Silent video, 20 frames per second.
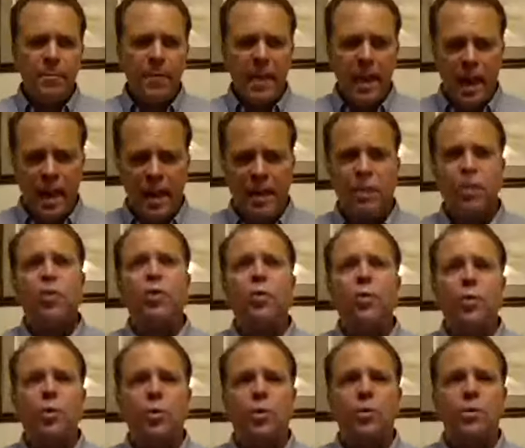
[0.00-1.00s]
on
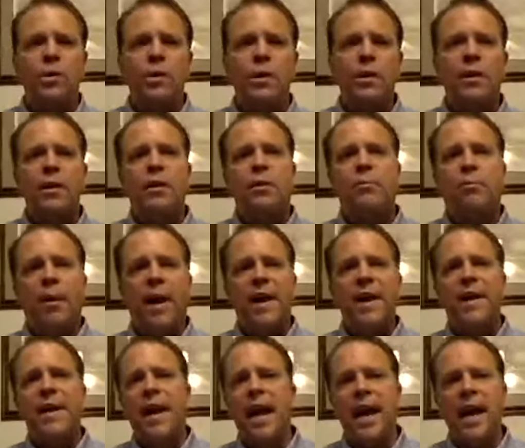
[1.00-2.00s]
Google buy
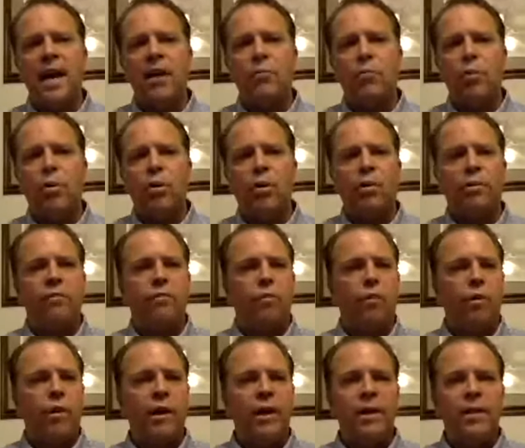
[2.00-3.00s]
an ad word
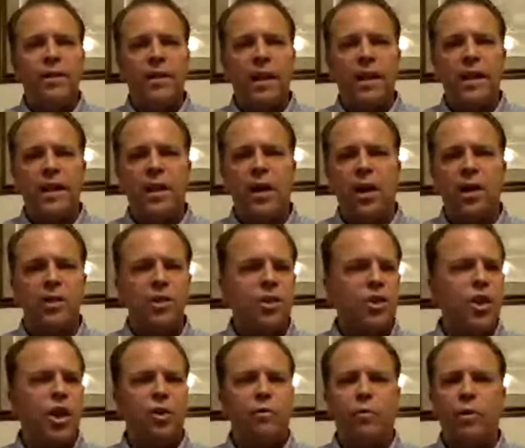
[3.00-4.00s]
for anything guns,
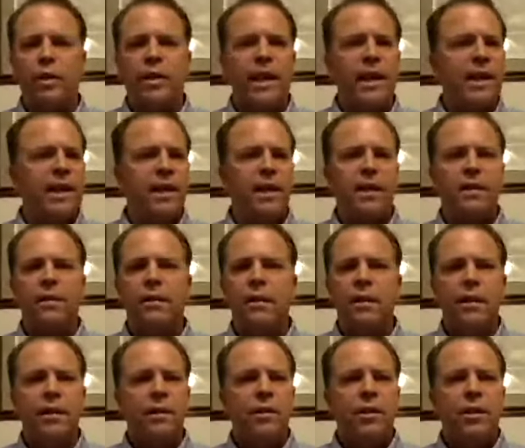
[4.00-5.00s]
gun related,
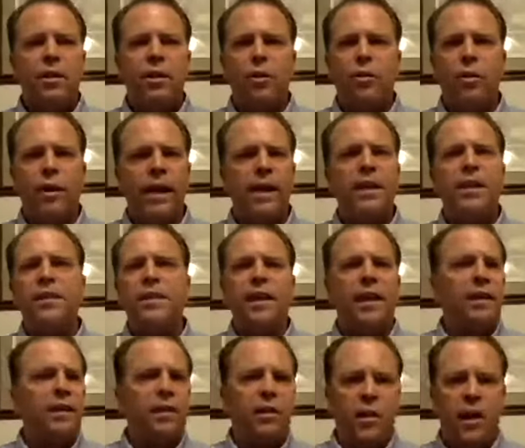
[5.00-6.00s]
you know,
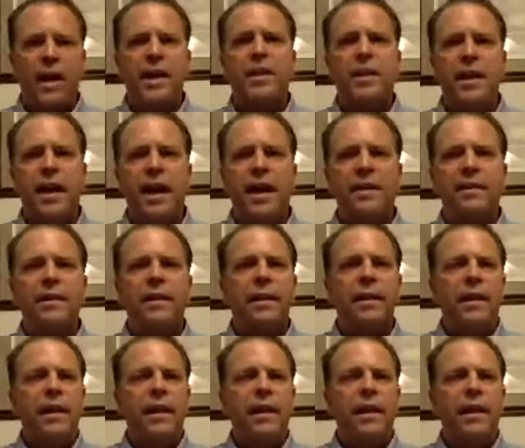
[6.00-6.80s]
anything like that.